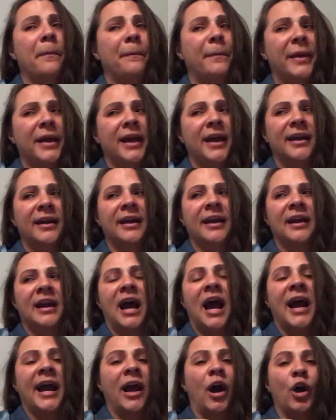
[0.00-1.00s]
big and
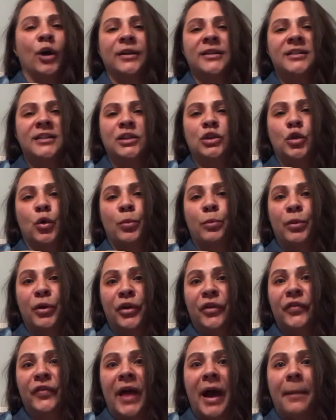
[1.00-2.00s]
I honestly don't
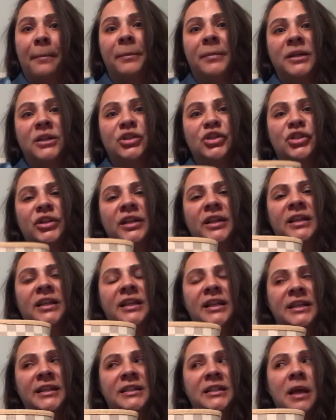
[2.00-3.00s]
put that much in
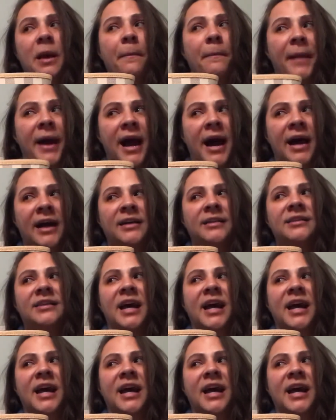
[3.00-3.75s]
these bags.